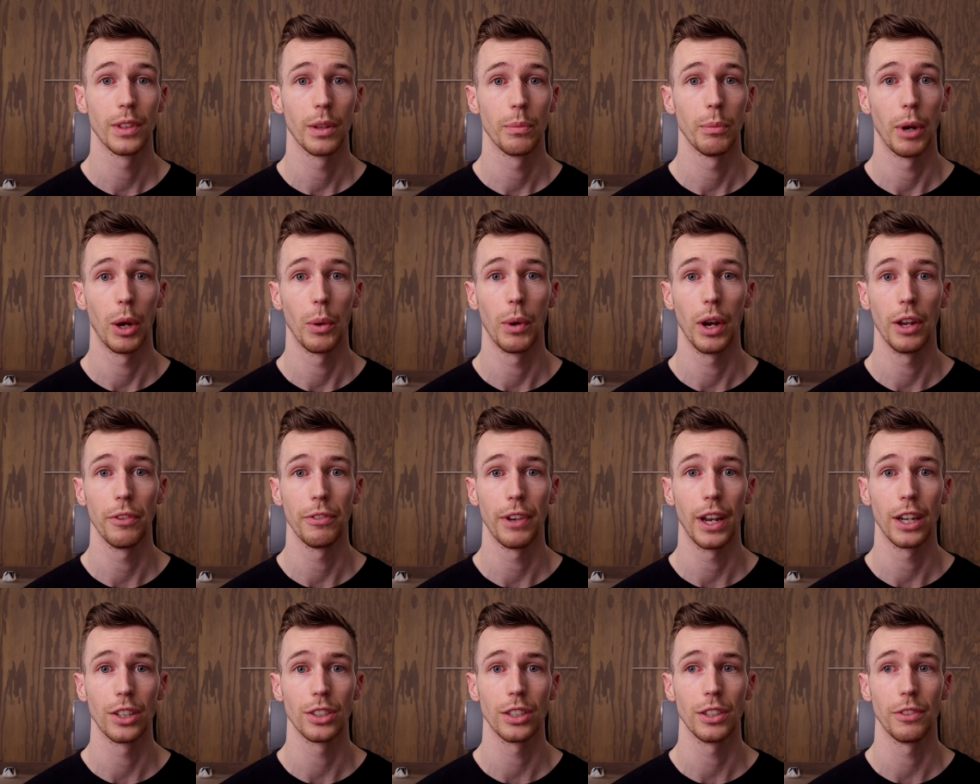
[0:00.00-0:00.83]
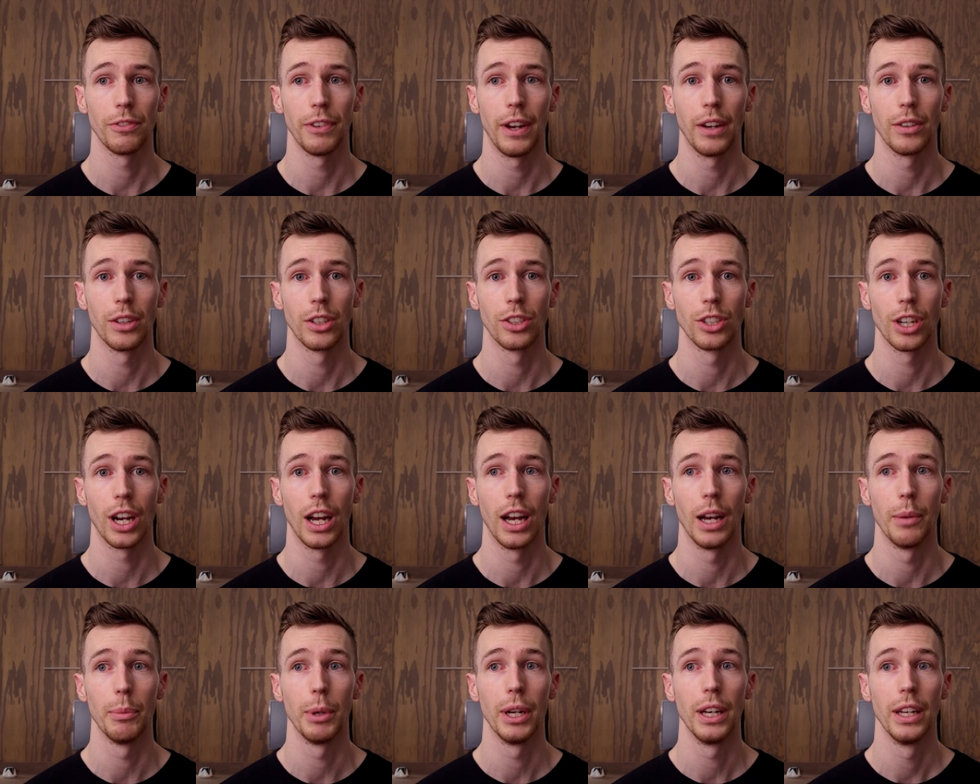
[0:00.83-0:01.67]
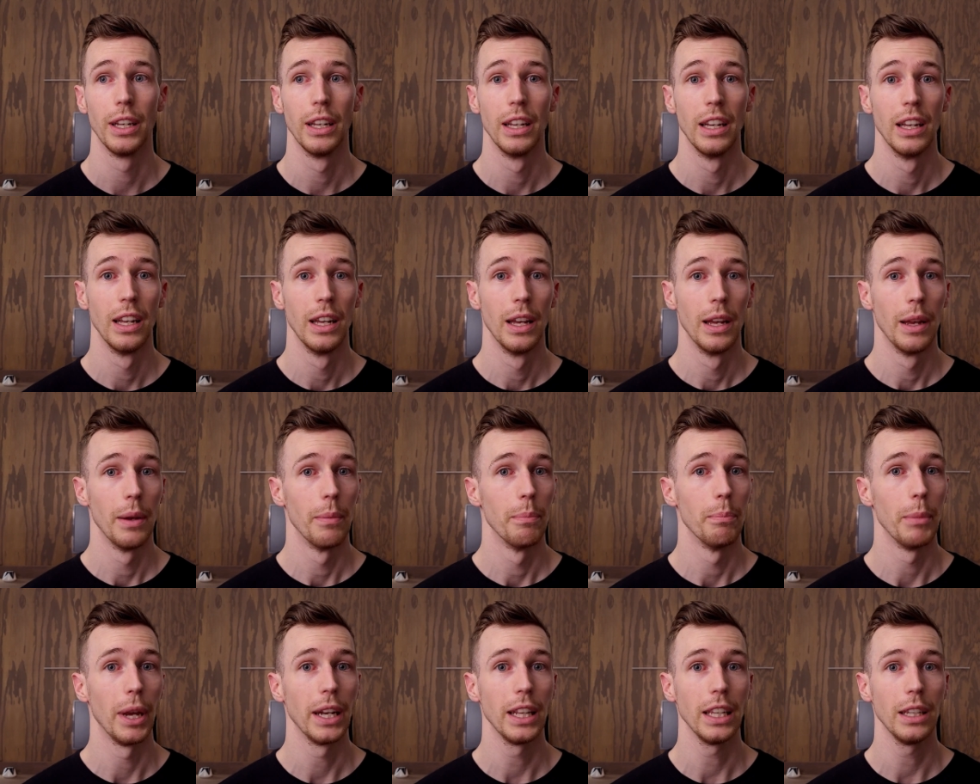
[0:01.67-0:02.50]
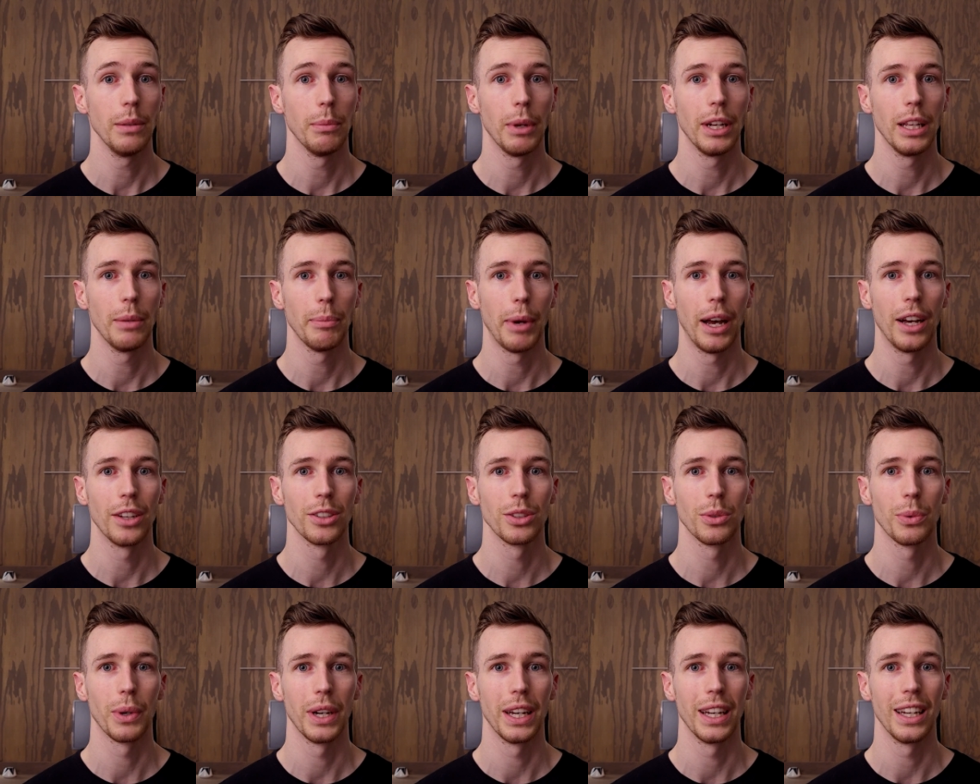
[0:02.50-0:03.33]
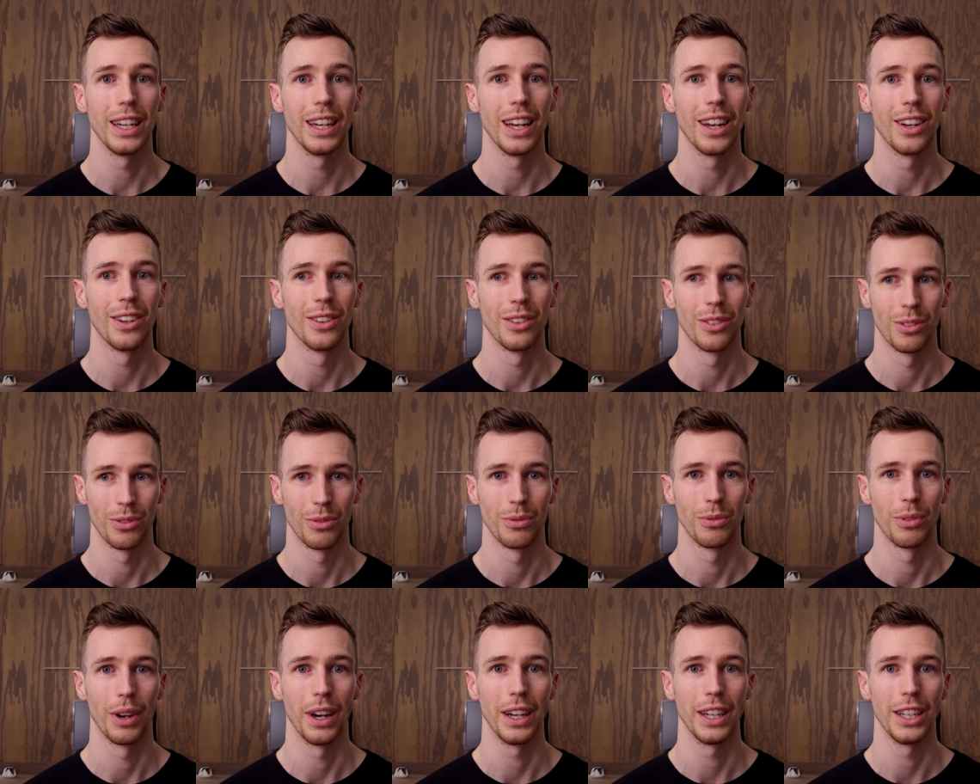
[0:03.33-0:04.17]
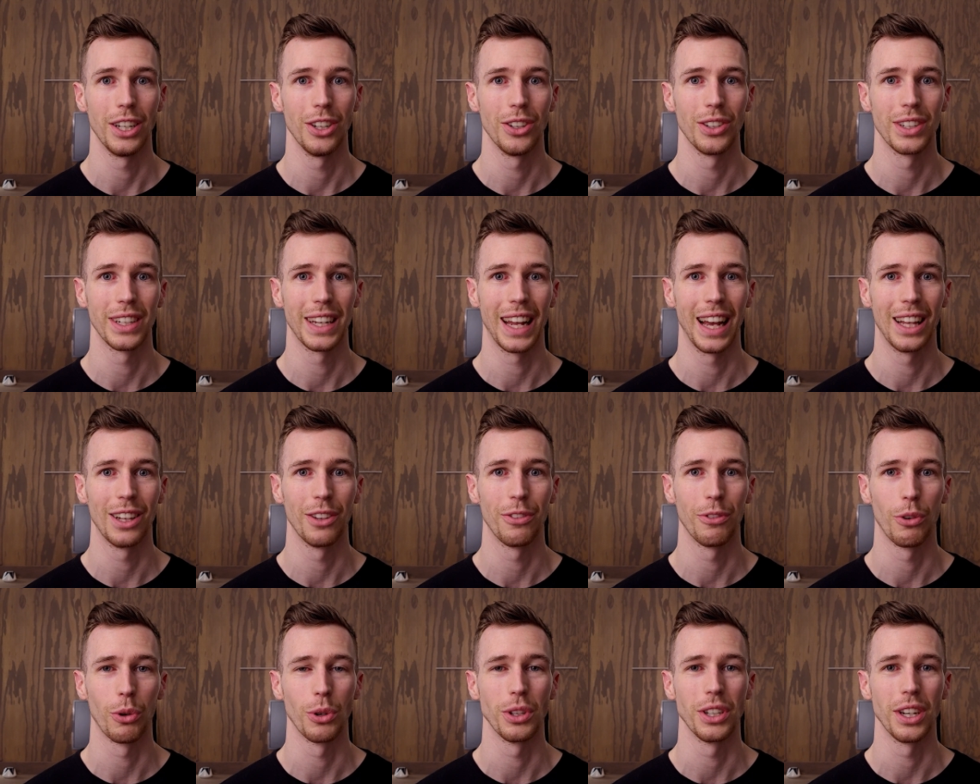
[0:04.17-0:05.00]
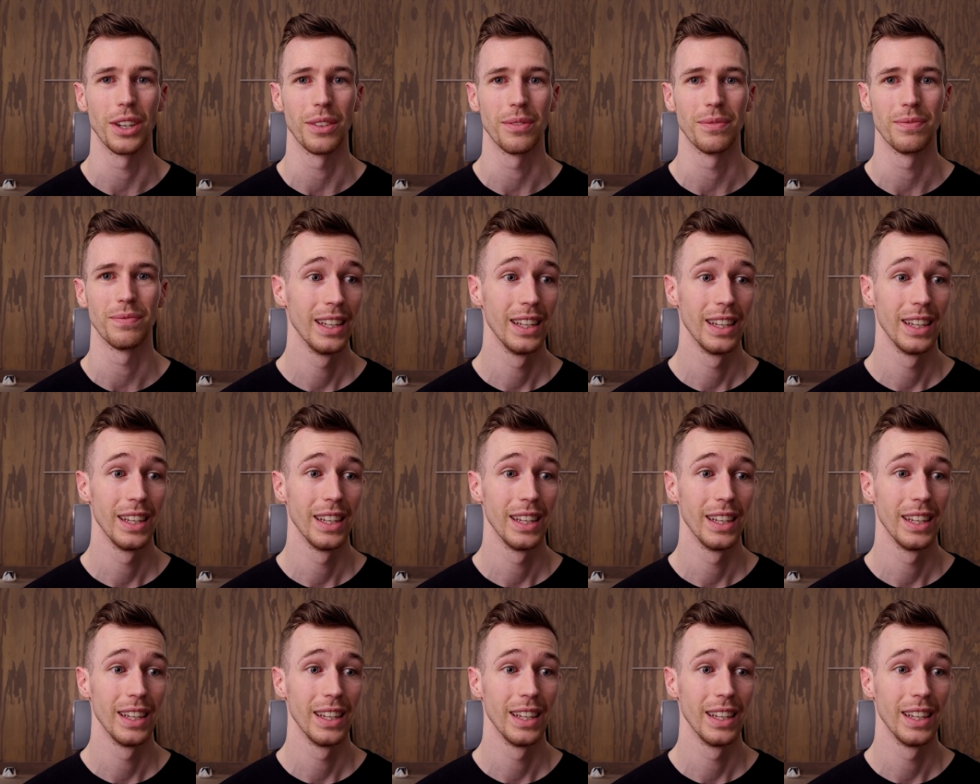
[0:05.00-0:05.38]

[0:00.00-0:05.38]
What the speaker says: my wife actually found a job many, many miles away, right here in California.